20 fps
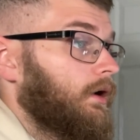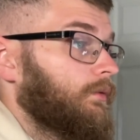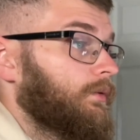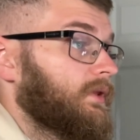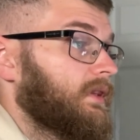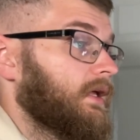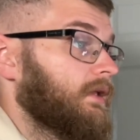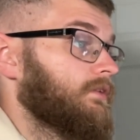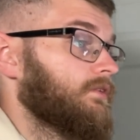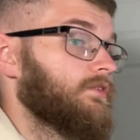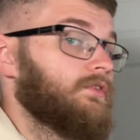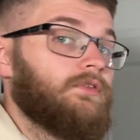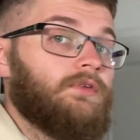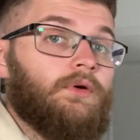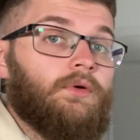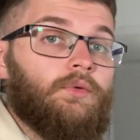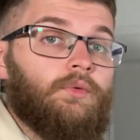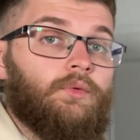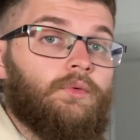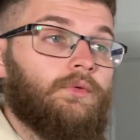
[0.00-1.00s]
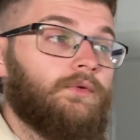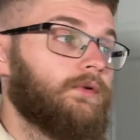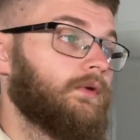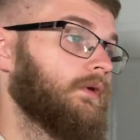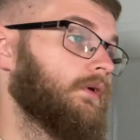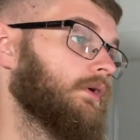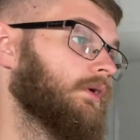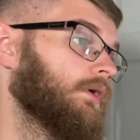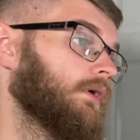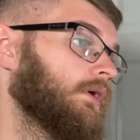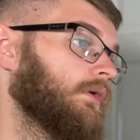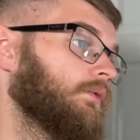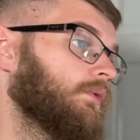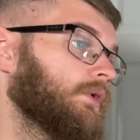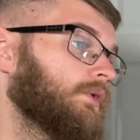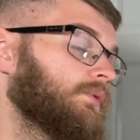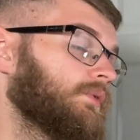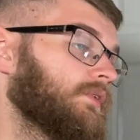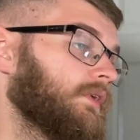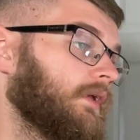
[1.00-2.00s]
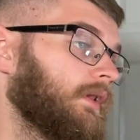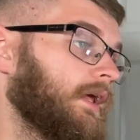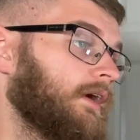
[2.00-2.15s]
We then sold, what did we sell?